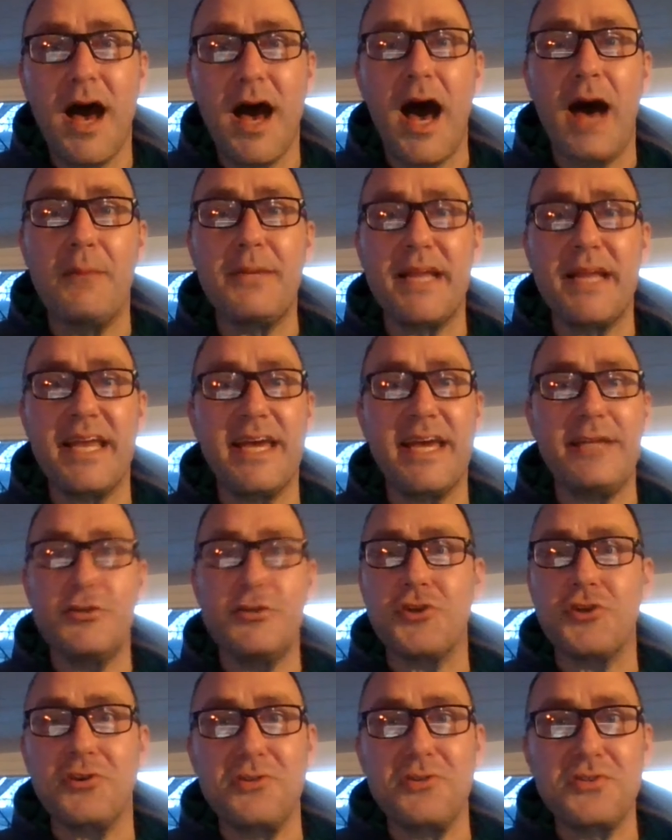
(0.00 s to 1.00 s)
But again,
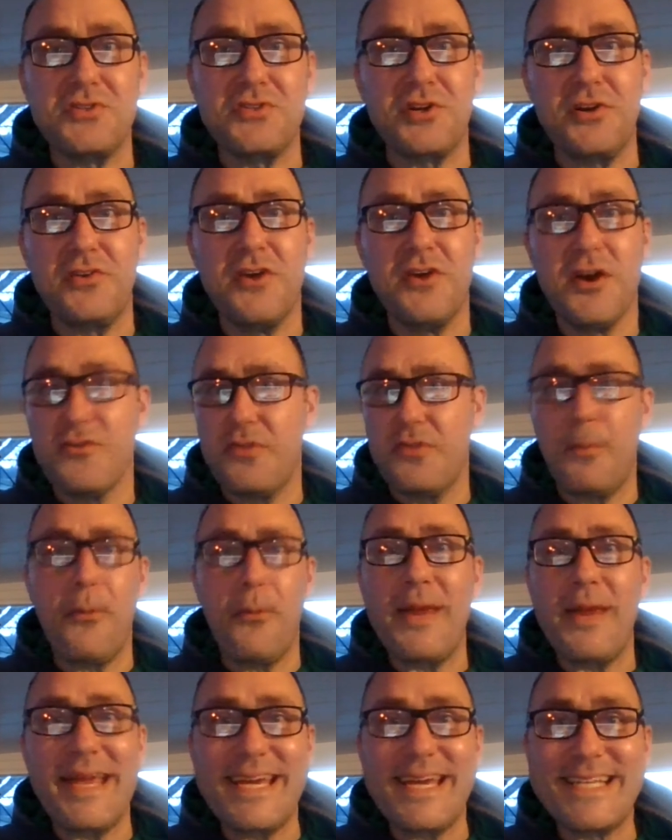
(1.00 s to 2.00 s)
journals are, the point